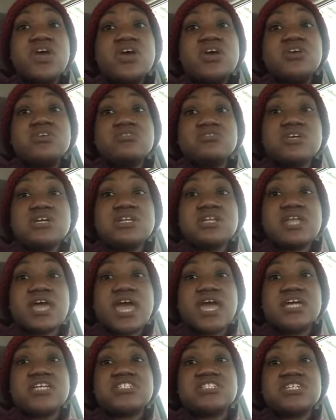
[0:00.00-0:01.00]
you need an
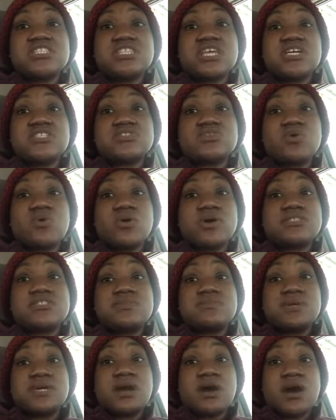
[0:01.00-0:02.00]
agent that's going
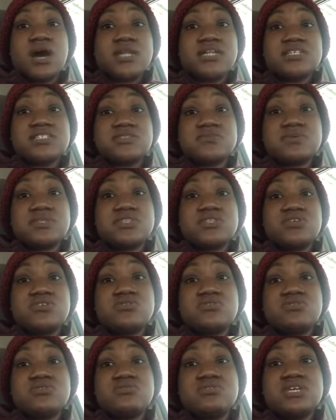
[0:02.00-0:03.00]
to be be honest with
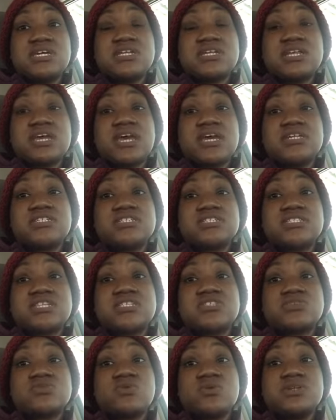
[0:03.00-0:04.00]
you. You need an agent
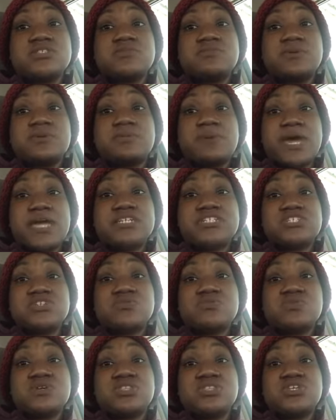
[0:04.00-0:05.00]
that's going to be
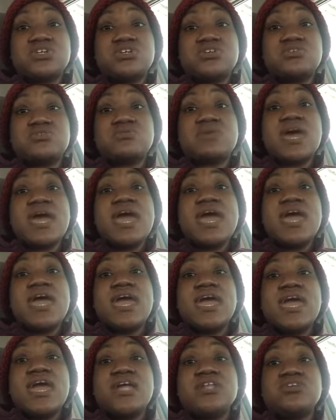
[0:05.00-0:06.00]
patient with you,
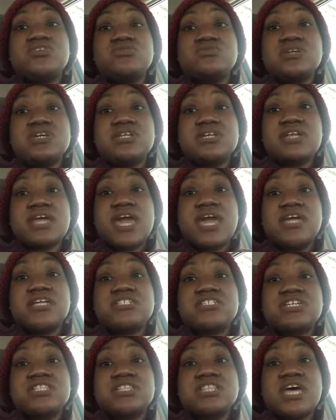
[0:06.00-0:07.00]
and you need an
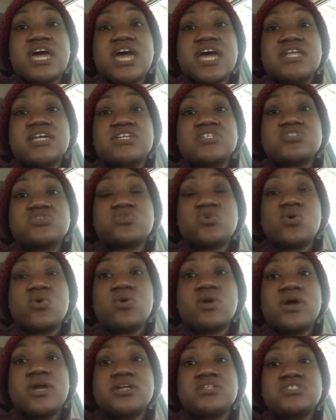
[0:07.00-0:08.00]
agent that is
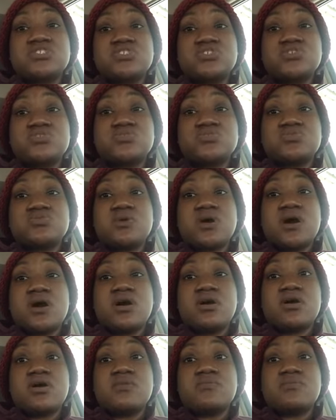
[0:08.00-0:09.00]
going to
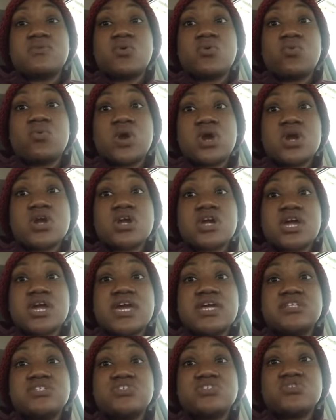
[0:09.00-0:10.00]
work
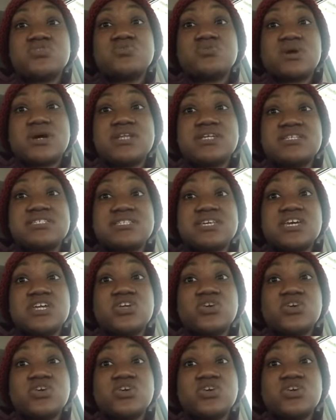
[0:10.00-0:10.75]
and do what is in